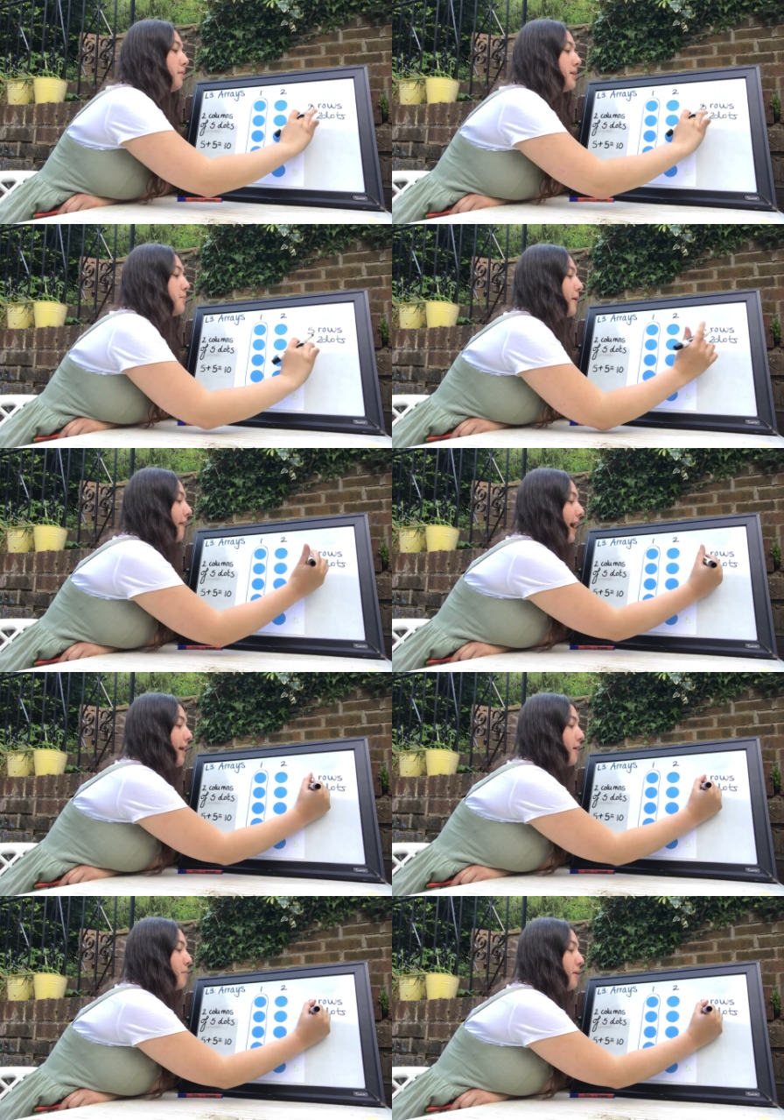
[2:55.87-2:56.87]
spread that
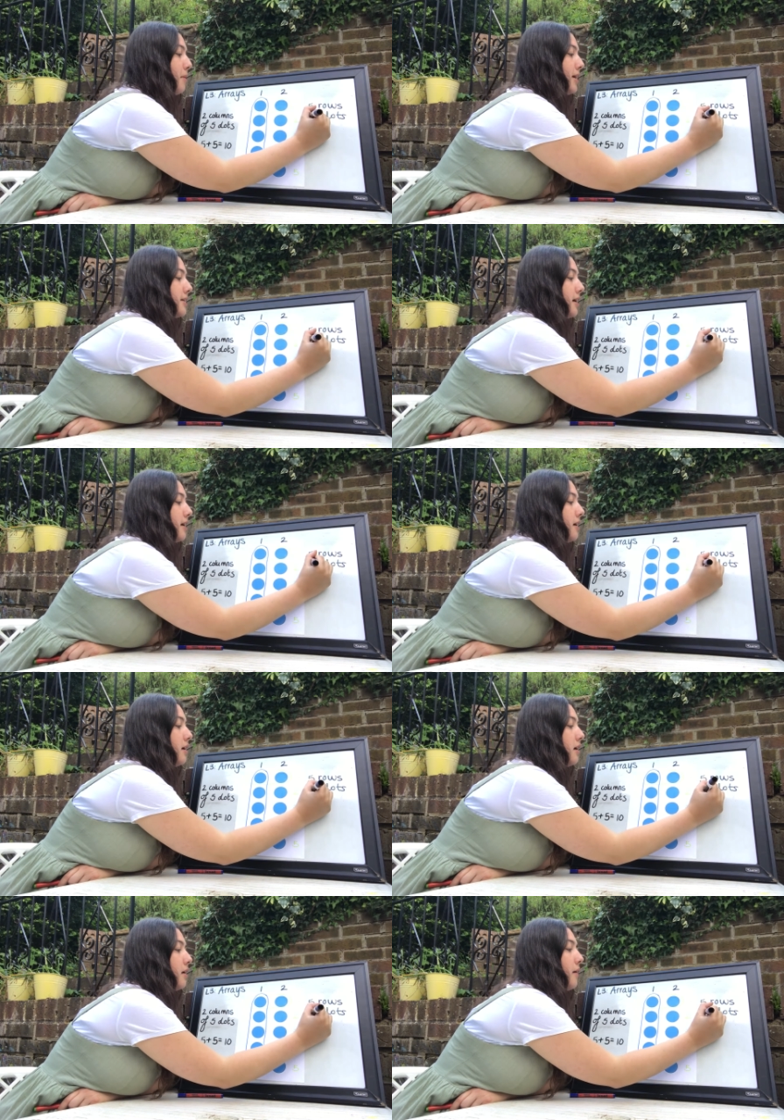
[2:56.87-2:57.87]
out a bit better.
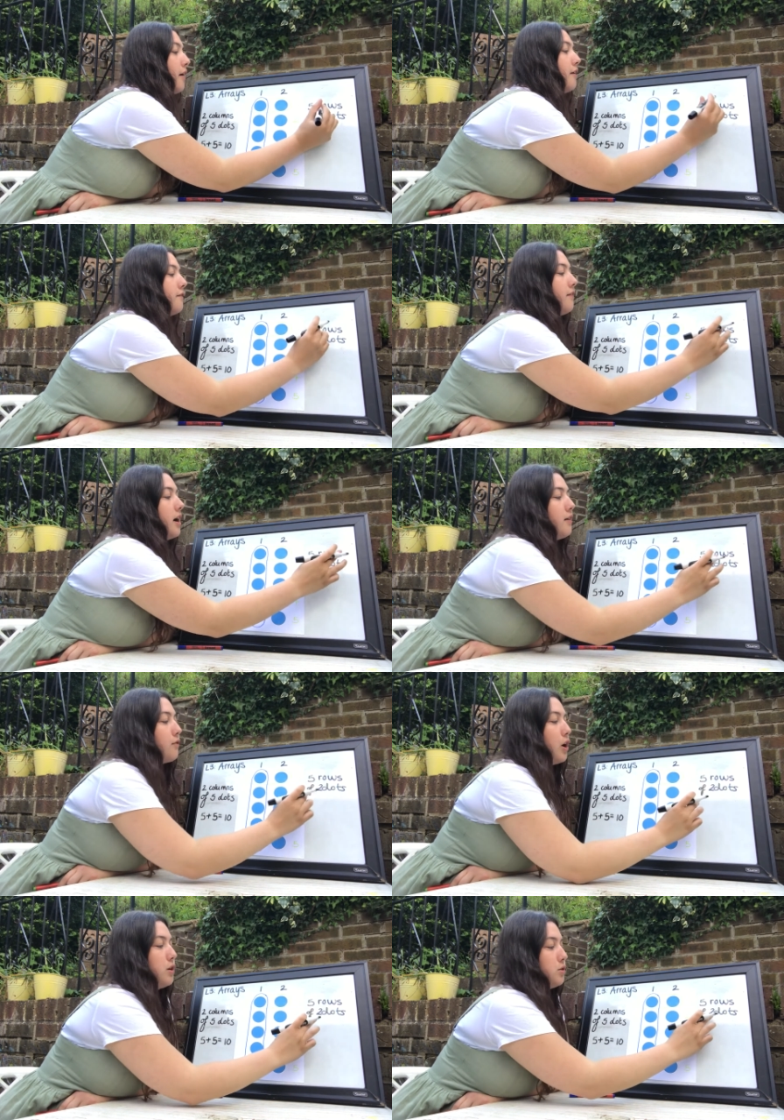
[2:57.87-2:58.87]
Five
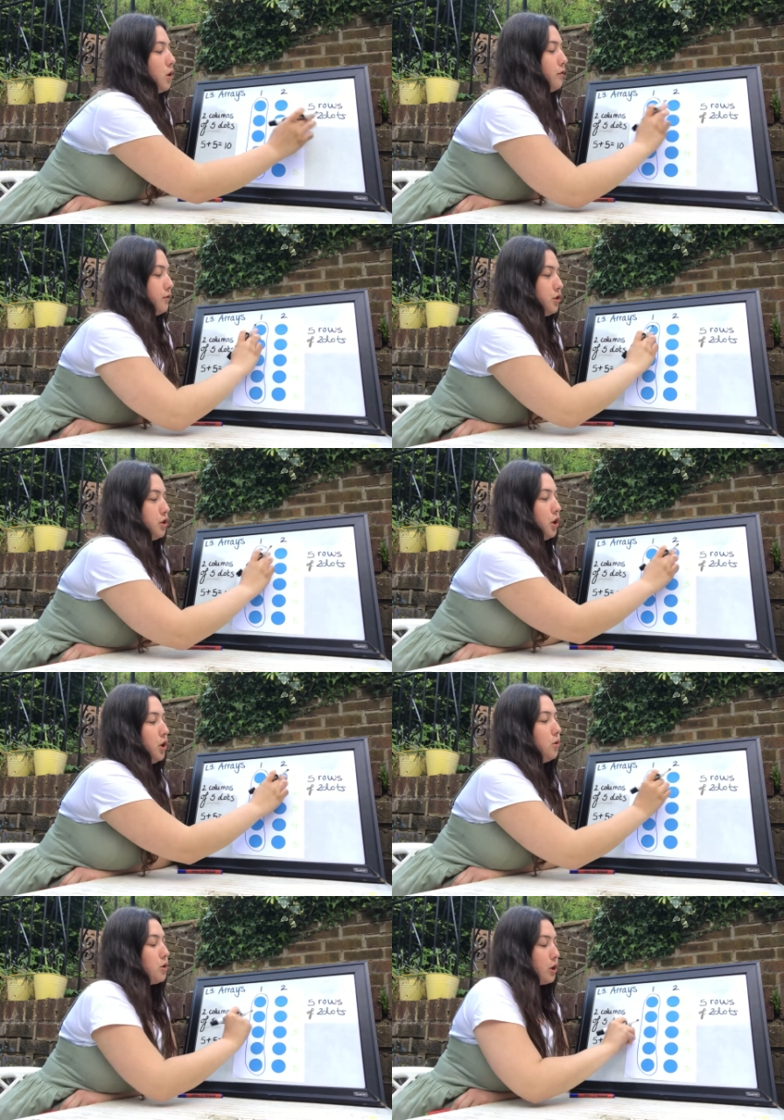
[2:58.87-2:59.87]
rows of
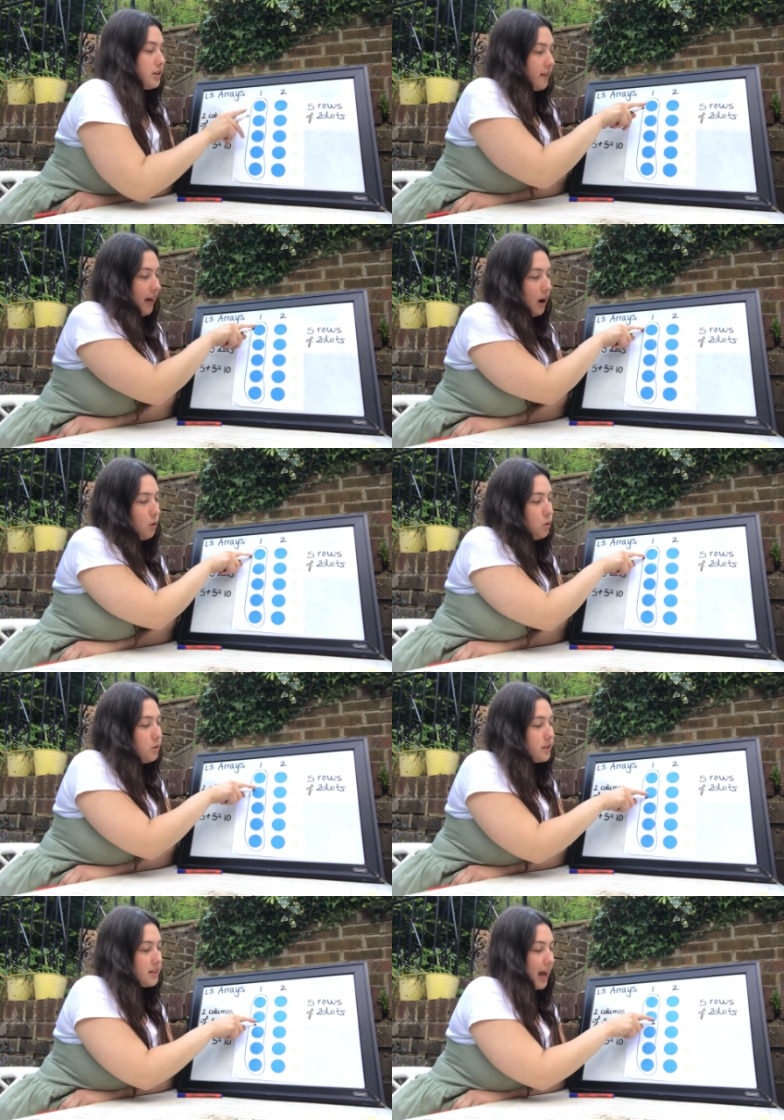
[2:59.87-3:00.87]
two dots, and they're all
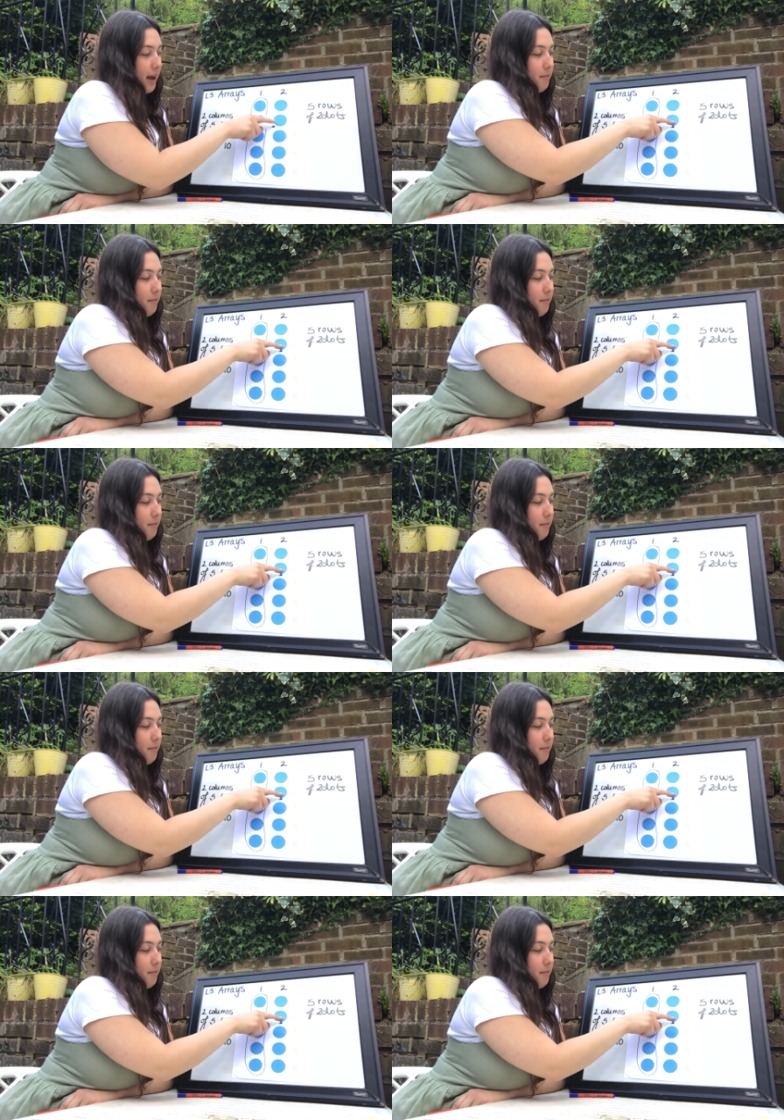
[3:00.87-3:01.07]
the same.